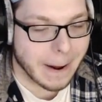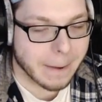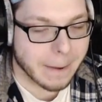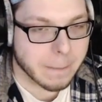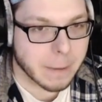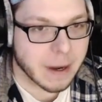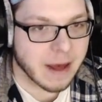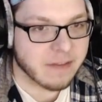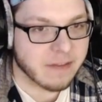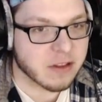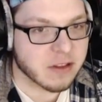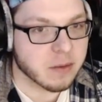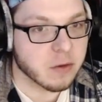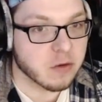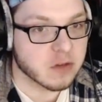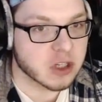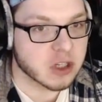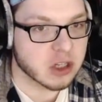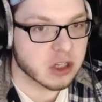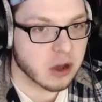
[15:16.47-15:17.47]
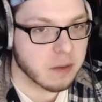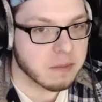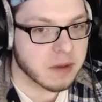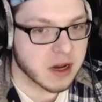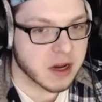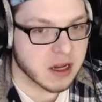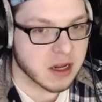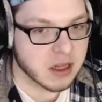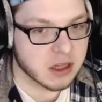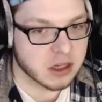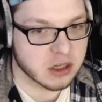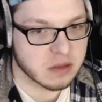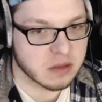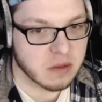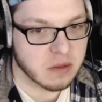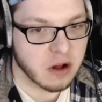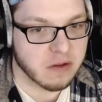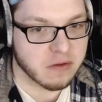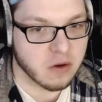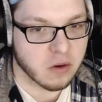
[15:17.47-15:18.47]
going to have to move somebody to
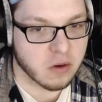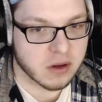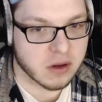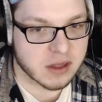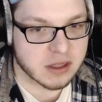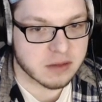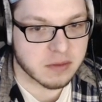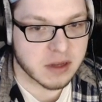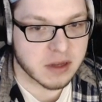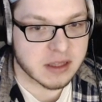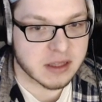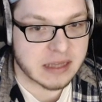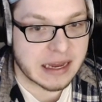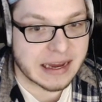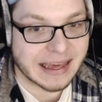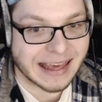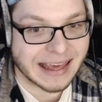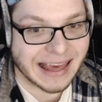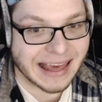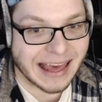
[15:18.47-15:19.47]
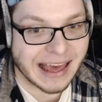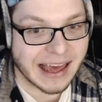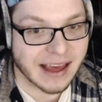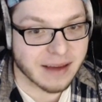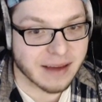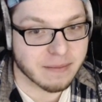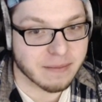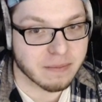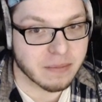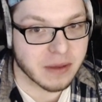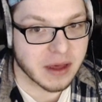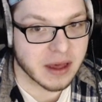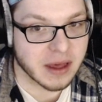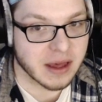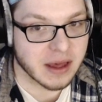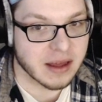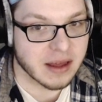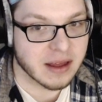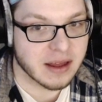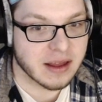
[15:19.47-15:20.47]
small forward, this means. And it can't
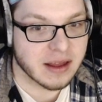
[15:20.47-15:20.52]
be